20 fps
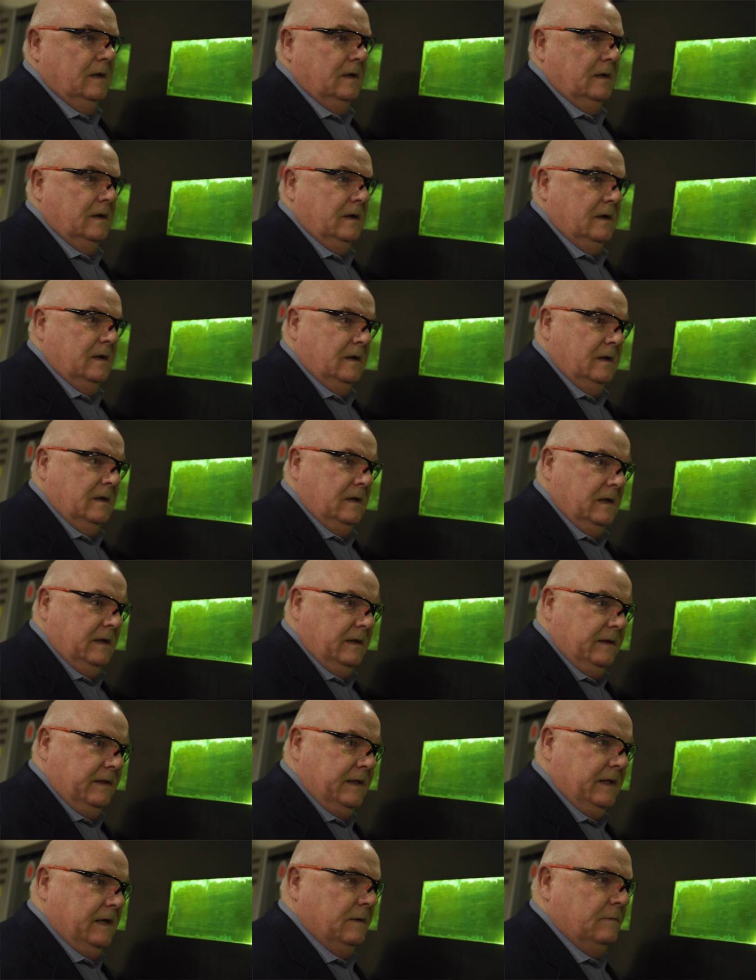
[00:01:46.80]
Vision,
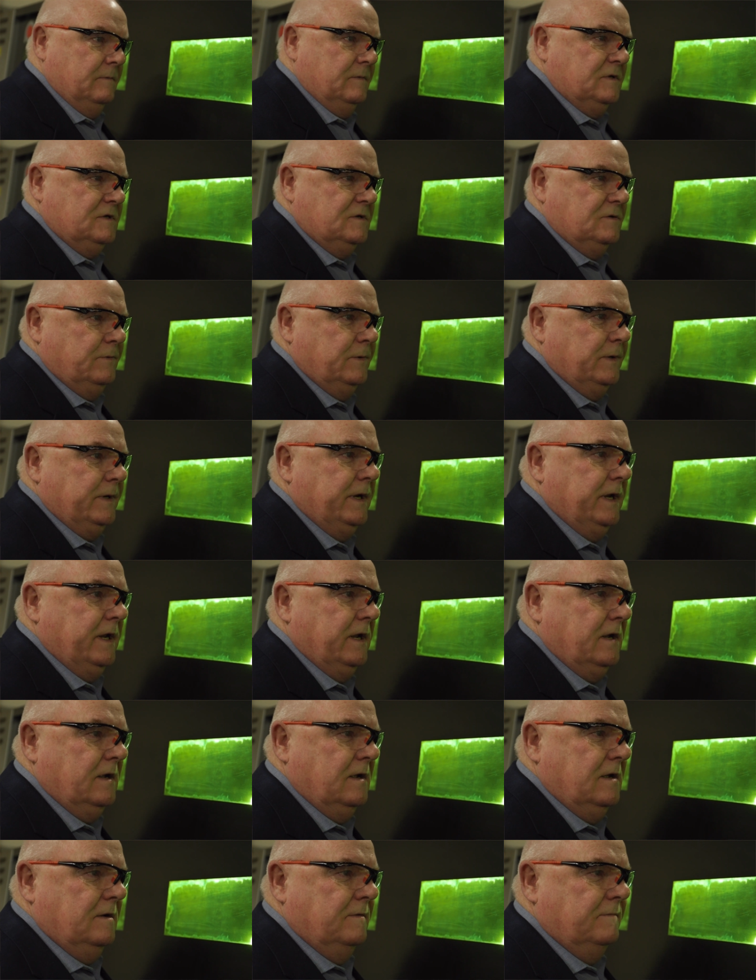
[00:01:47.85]
which had much
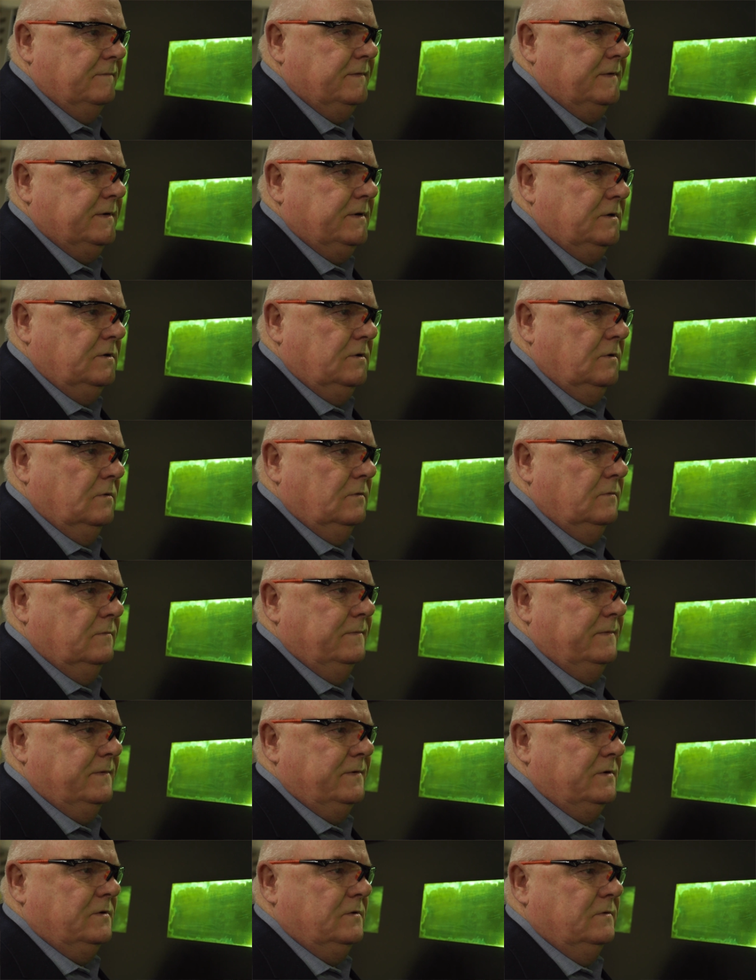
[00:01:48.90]
better and
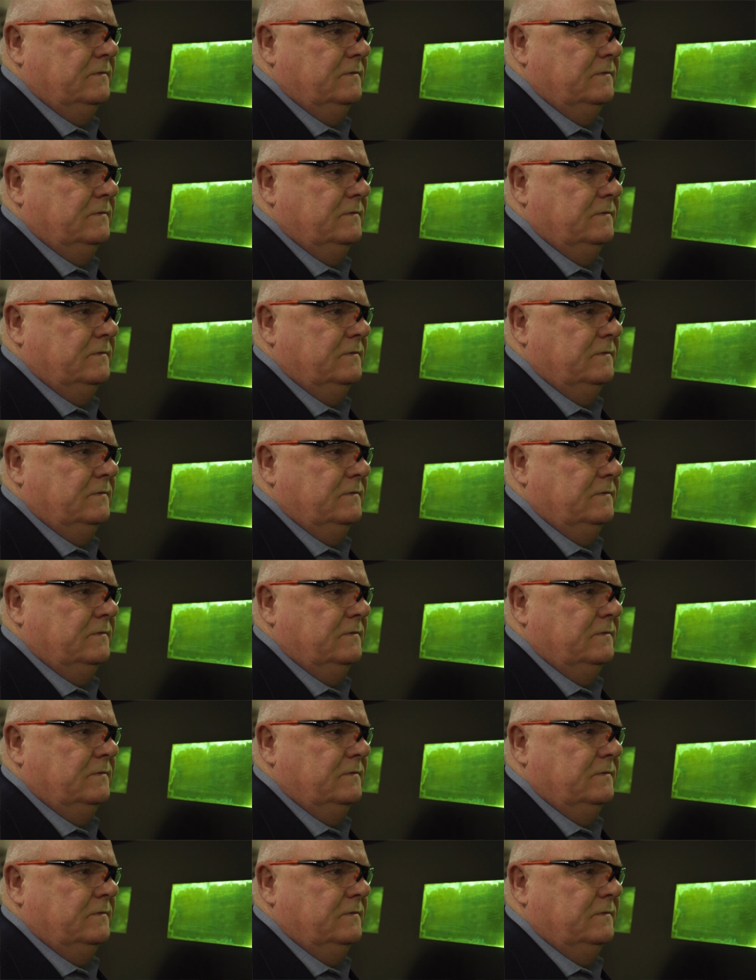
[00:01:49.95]
simpler